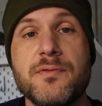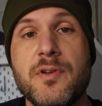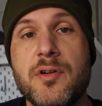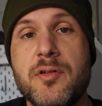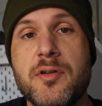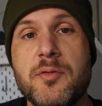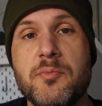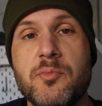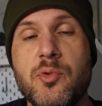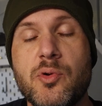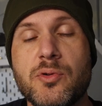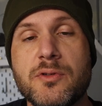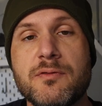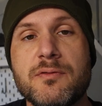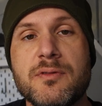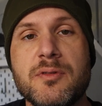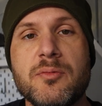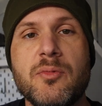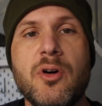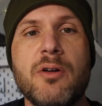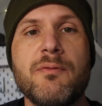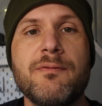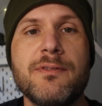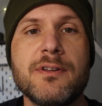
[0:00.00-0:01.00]
very important to
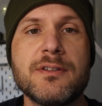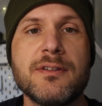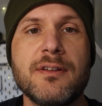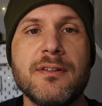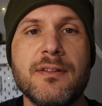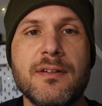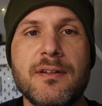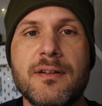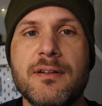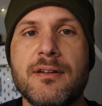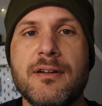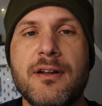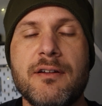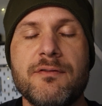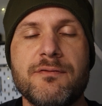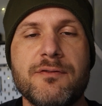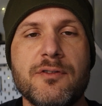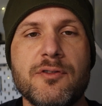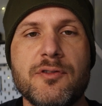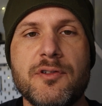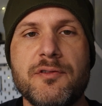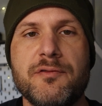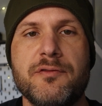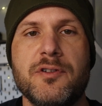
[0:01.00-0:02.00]
them. Obviously they didn't have
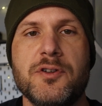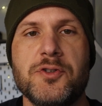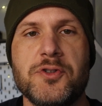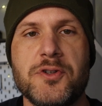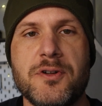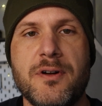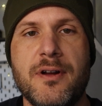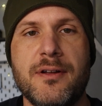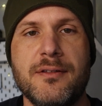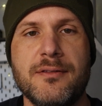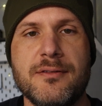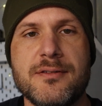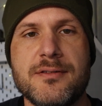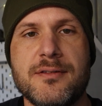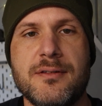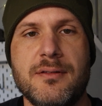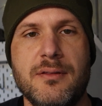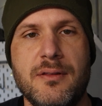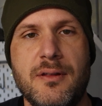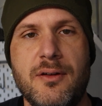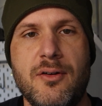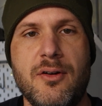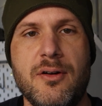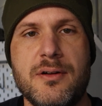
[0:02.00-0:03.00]
refrigerators
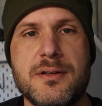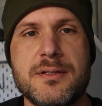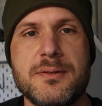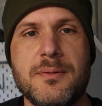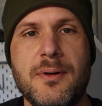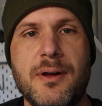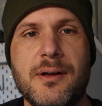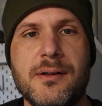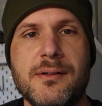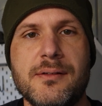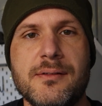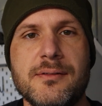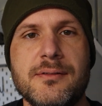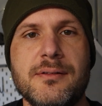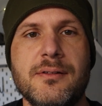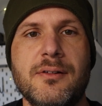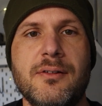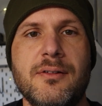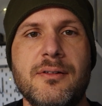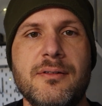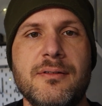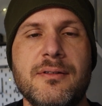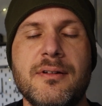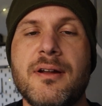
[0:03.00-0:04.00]
in their ox wagons, you
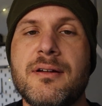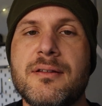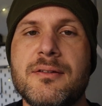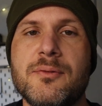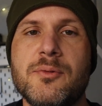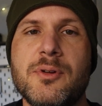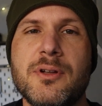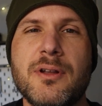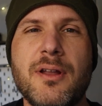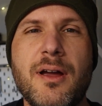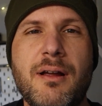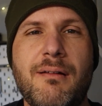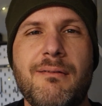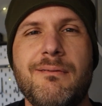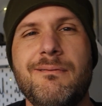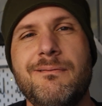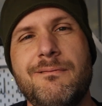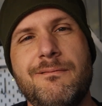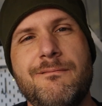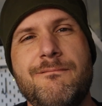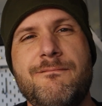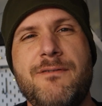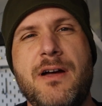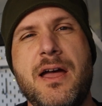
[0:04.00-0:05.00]
know, like they weren't like
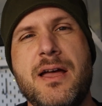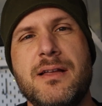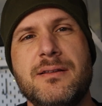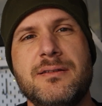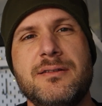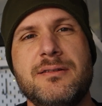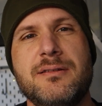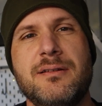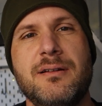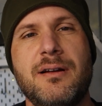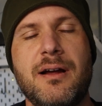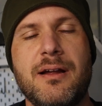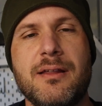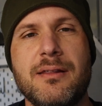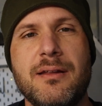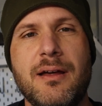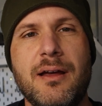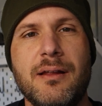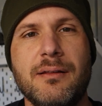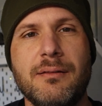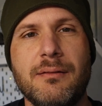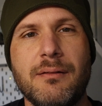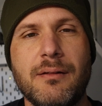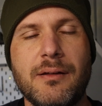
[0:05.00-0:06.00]
fancy like
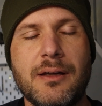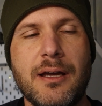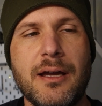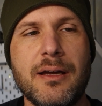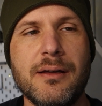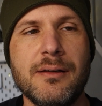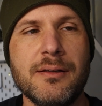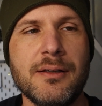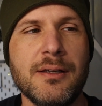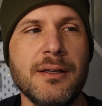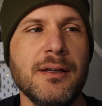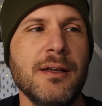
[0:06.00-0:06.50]
that, okay?